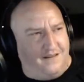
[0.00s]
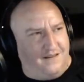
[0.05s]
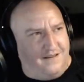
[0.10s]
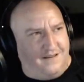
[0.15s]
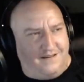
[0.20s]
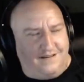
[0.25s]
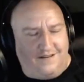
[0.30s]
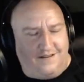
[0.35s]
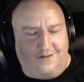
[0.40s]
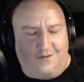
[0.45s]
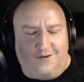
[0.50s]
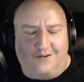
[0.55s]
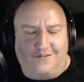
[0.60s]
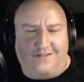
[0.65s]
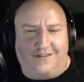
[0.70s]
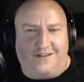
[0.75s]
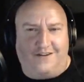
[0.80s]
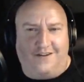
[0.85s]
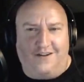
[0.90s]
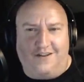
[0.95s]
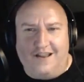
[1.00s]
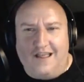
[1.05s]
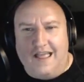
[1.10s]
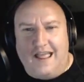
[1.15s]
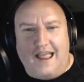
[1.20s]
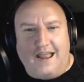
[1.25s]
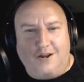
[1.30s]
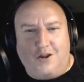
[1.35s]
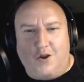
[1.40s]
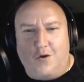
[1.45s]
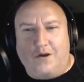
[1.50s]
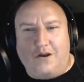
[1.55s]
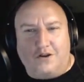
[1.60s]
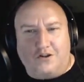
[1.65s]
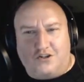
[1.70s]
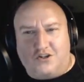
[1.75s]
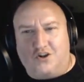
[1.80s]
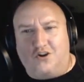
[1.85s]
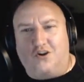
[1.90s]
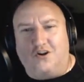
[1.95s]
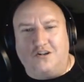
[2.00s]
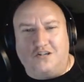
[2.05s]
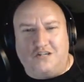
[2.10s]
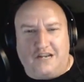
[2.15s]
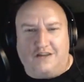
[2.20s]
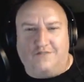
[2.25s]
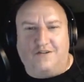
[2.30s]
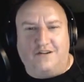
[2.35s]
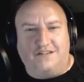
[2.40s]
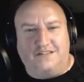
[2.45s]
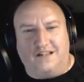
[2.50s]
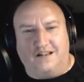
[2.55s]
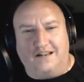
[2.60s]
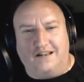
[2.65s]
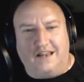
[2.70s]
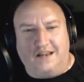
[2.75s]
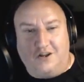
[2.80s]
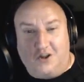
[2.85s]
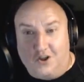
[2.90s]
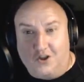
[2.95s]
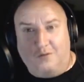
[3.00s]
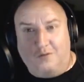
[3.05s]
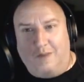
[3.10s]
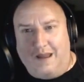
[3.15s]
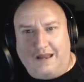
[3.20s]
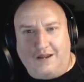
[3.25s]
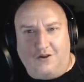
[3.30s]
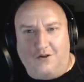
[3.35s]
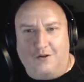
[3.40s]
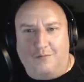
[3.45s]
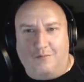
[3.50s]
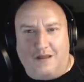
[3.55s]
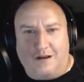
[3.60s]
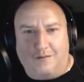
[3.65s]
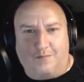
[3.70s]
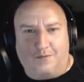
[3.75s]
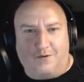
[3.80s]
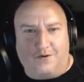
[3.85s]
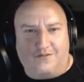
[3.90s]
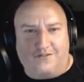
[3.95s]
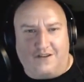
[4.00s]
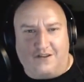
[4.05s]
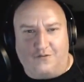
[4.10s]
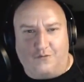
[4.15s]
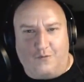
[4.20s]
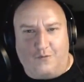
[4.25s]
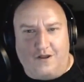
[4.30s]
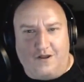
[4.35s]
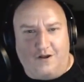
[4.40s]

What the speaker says: Of course it could. And going to church every Sunday could make you a better person as well.